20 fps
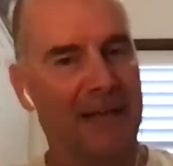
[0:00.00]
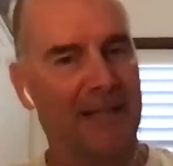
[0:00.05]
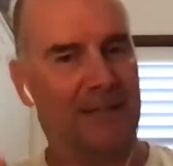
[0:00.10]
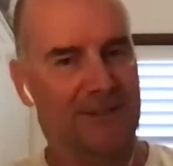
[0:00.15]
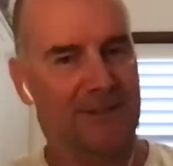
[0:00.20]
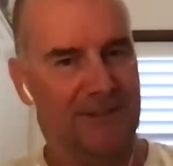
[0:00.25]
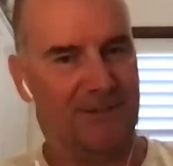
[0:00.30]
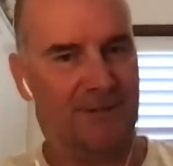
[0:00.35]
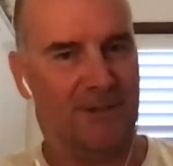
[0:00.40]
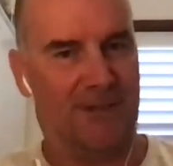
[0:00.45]
and it's
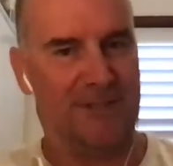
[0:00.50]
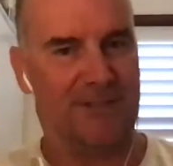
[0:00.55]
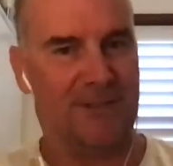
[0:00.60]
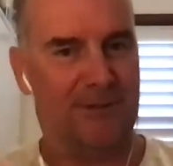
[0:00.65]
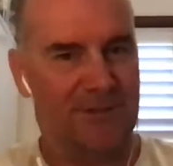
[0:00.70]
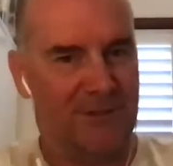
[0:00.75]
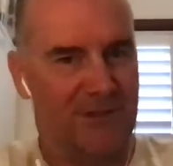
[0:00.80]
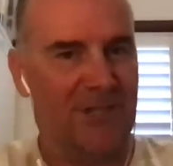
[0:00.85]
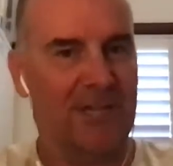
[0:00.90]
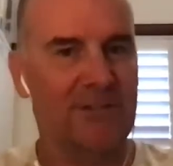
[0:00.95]
optimized. balanced,
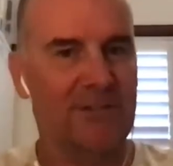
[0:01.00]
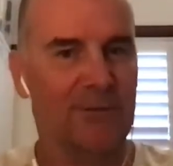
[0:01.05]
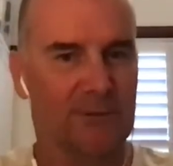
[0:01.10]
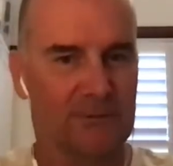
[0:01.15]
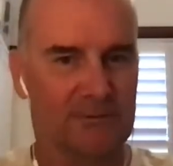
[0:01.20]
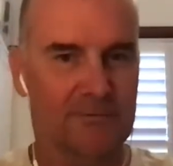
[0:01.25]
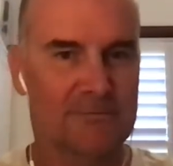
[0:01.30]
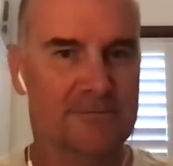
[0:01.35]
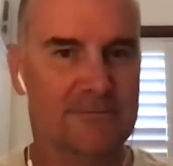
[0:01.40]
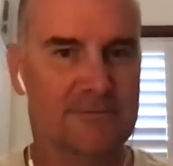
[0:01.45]
right? So it's
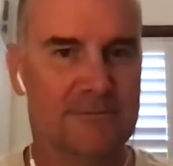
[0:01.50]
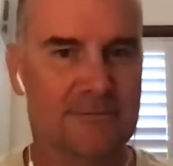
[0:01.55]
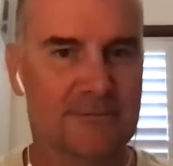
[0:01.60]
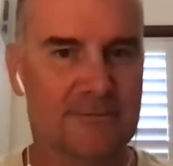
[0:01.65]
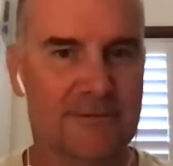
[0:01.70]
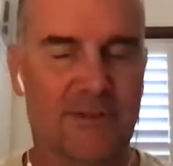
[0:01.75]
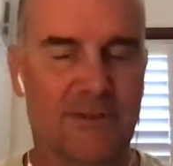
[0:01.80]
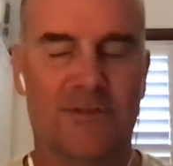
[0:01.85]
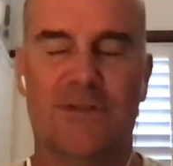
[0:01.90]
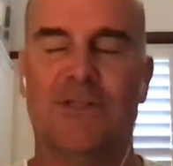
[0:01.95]
gentle. Yeah,
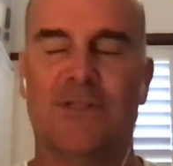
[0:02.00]
balance and